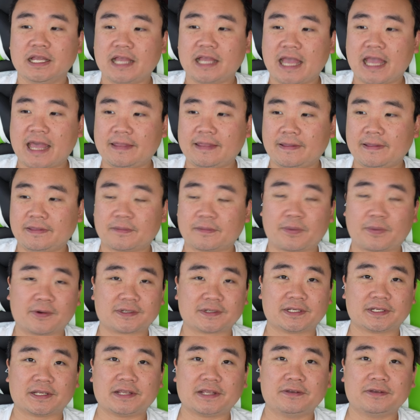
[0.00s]
And then the
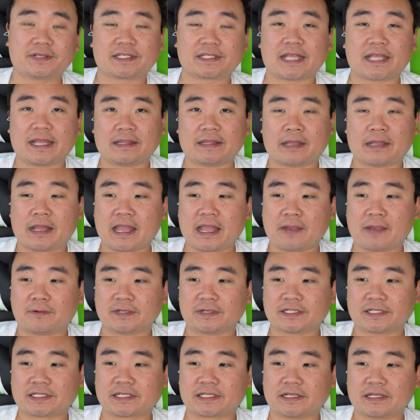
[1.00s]
person in Houston, it
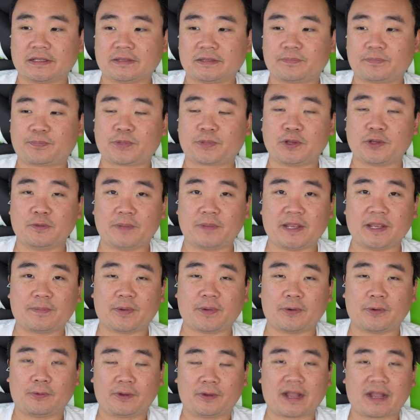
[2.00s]
was two
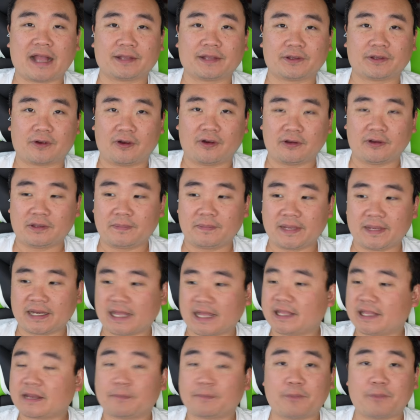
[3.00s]
people who got in an
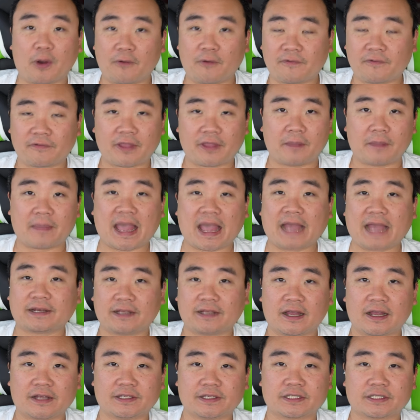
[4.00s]
argument. I think both of them had
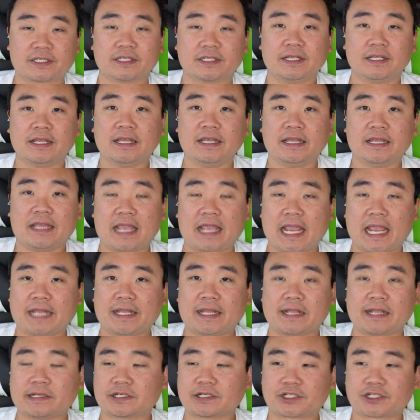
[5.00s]
guns
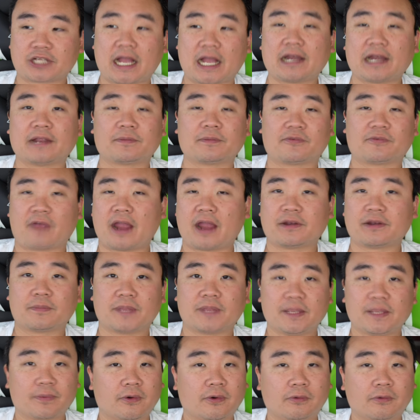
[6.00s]
and they just shot at random
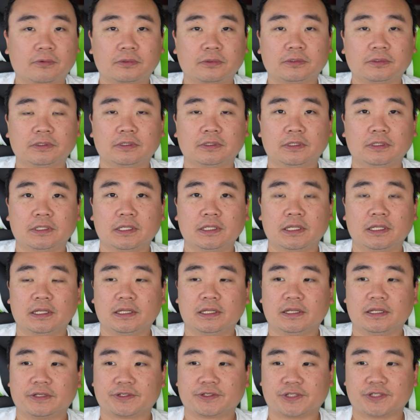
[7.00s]
people.
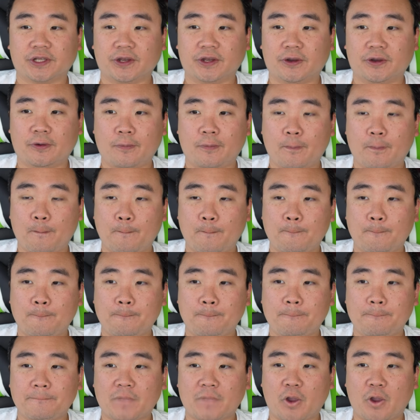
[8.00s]
So,
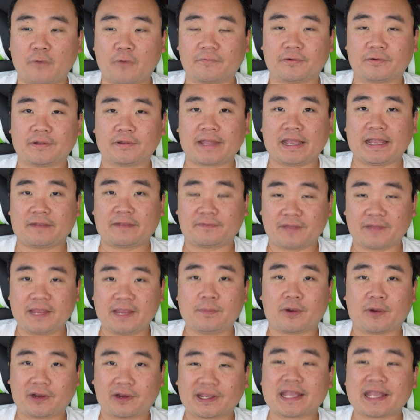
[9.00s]
over a flea
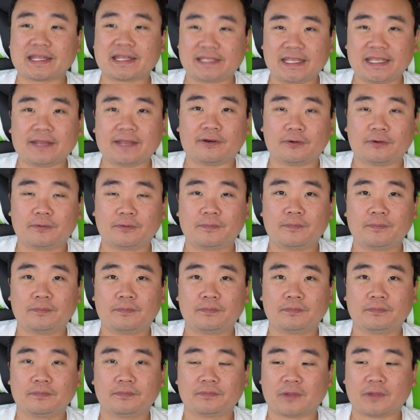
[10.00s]
market deal,
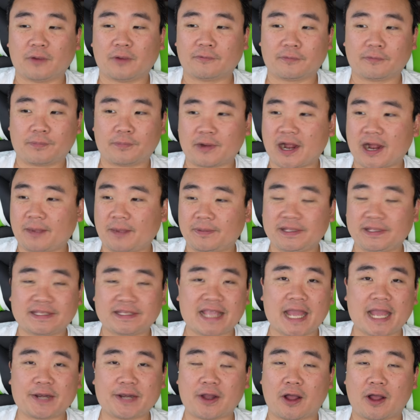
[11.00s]
over probably
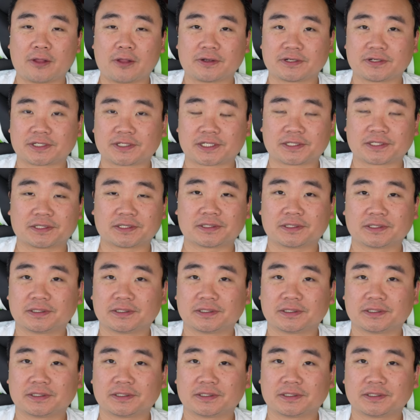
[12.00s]
$10,